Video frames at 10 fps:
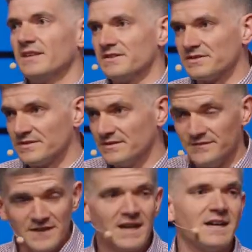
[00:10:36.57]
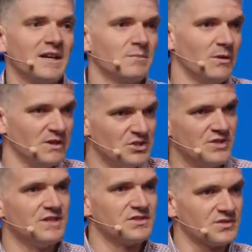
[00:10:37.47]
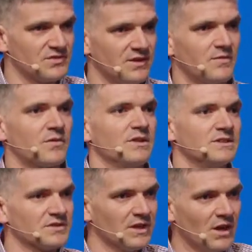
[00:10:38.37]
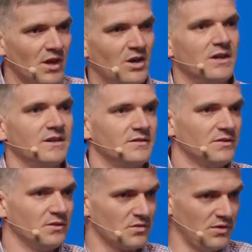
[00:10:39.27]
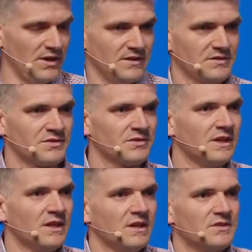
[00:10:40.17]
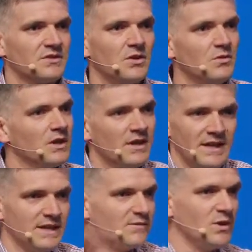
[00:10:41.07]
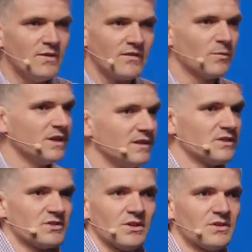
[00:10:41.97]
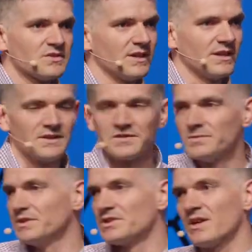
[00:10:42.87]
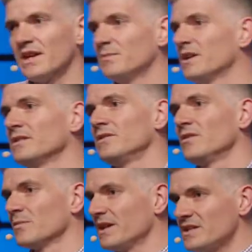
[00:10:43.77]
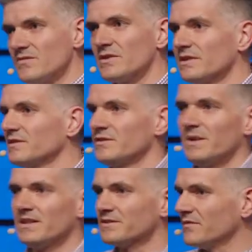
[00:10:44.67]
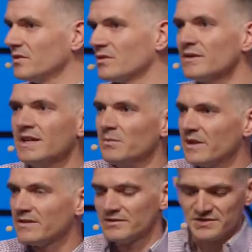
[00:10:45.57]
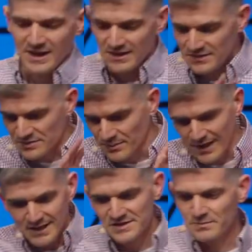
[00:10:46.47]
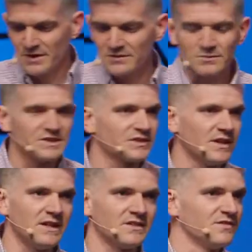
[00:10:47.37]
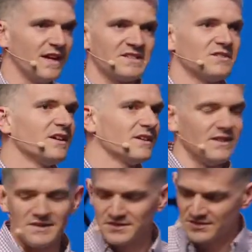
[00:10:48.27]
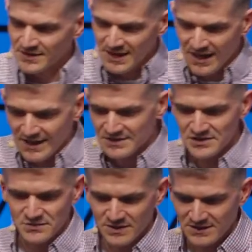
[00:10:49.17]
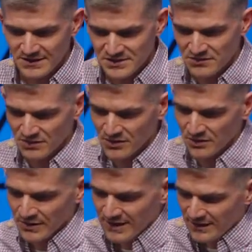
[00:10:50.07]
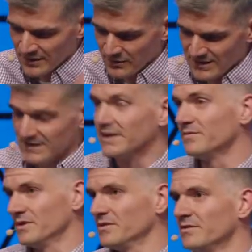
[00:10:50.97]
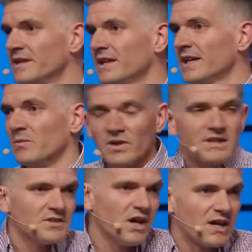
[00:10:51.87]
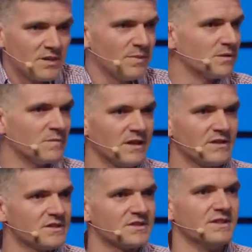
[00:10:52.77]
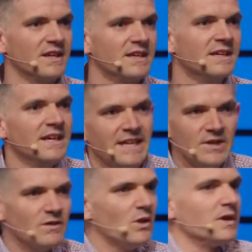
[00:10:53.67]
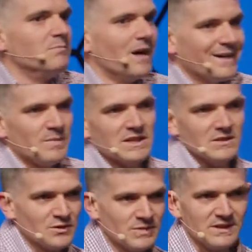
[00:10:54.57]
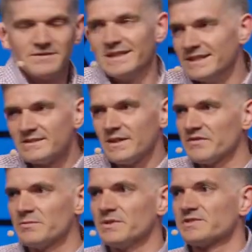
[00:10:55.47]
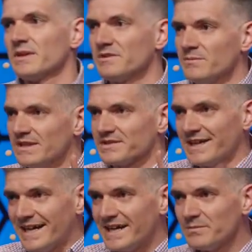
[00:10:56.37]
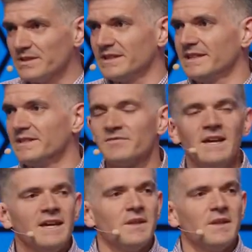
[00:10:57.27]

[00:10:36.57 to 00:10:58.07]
It is defined by what Jesus did for us on the cross. So, if you've ever been in a church that has put shame on you or made you feel guilty because of your marital status or past marital mistakes, that's not us. I just want to let you know that we love you. And we're going to talk about marriage today, even though it might be a little bit of an uncomfortable subject, because I believe